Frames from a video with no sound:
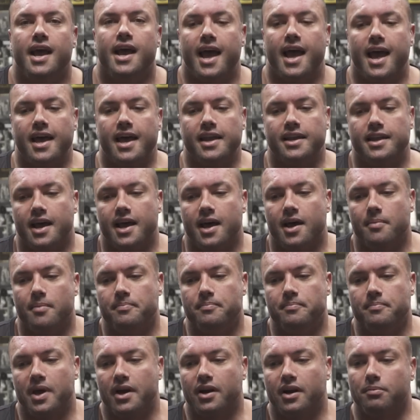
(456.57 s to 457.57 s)
but
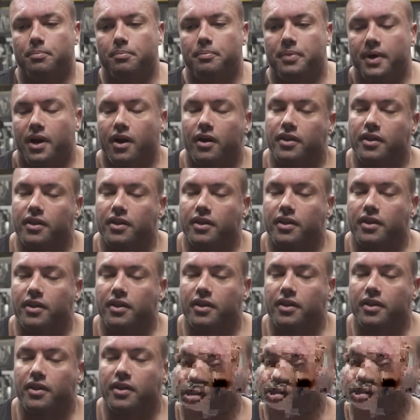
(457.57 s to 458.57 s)
I think I
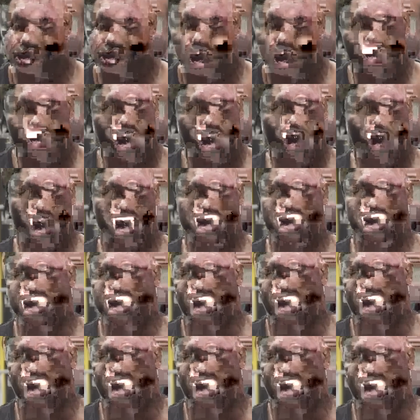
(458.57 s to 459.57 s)
get so many questions
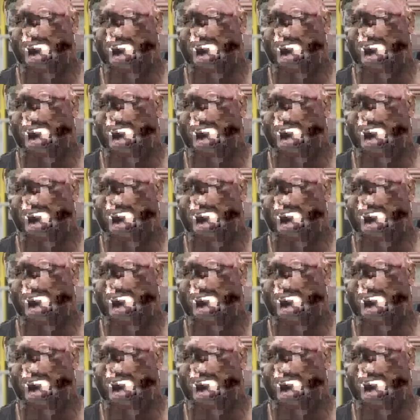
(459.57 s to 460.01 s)
every day,